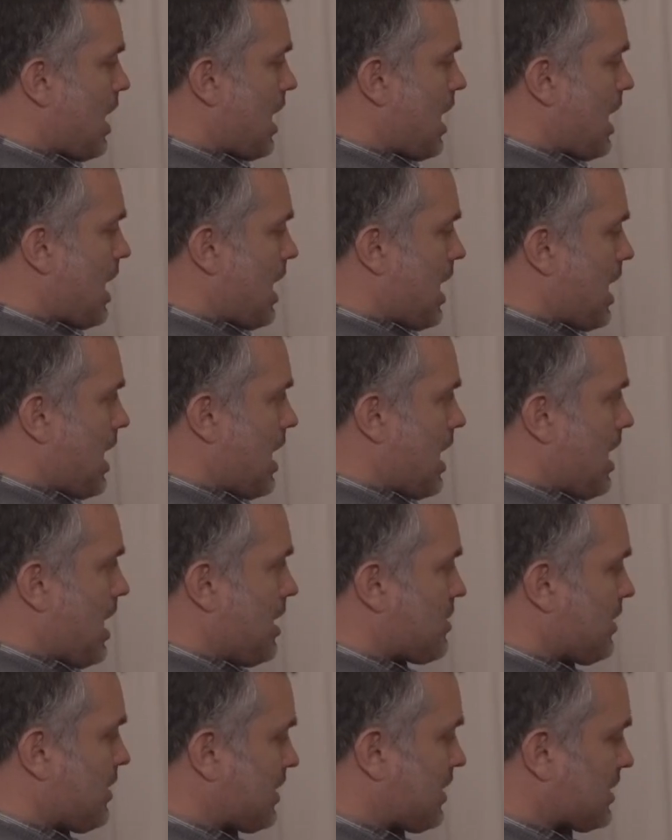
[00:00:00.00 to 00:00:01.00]

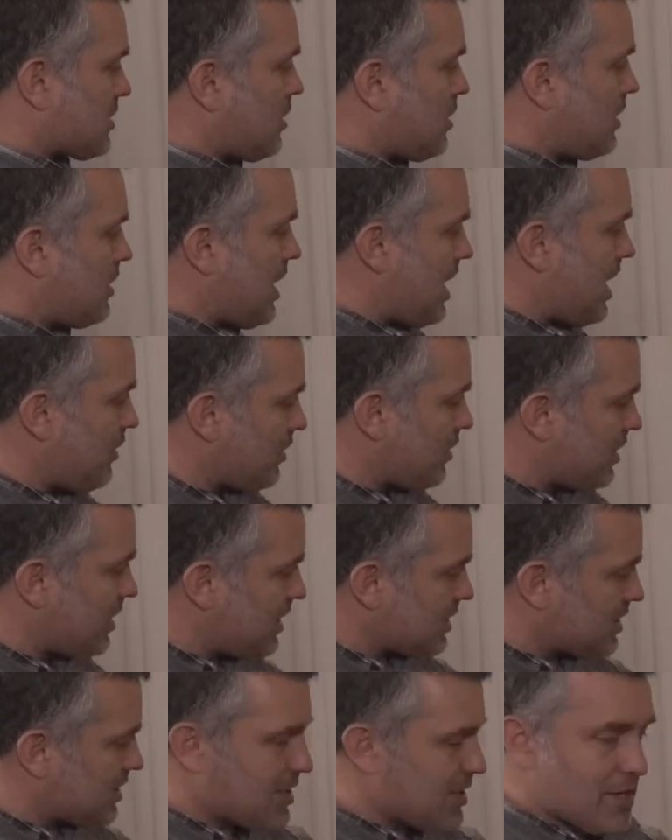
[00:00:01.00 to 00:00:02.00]
I think that's good. Hey, look at
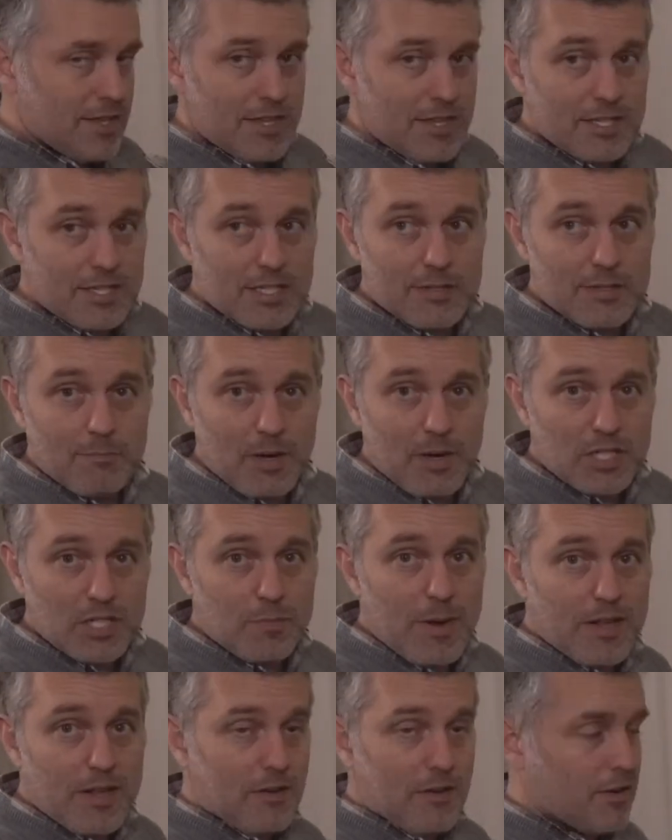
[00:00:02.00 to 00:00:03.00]
this. This is much
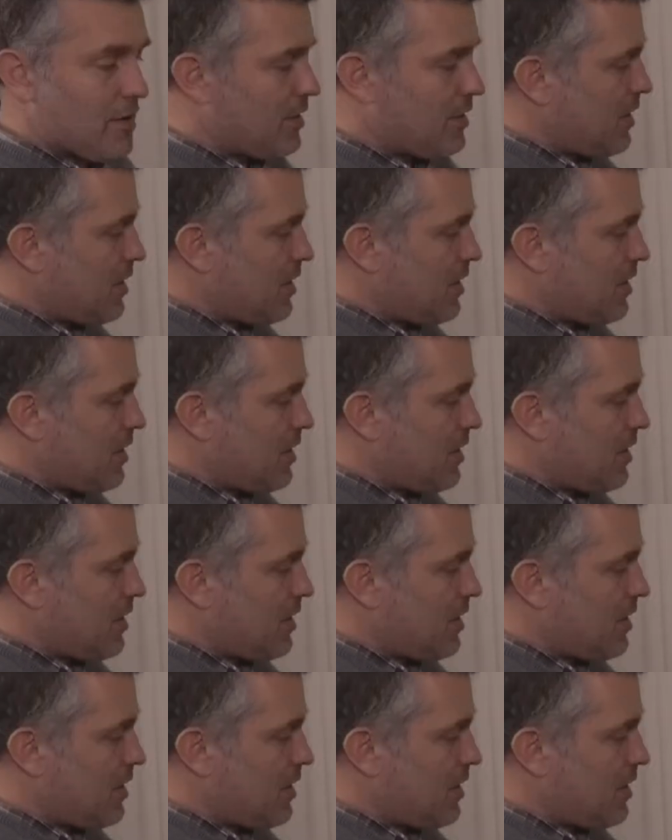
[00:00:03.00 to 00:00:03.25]
better.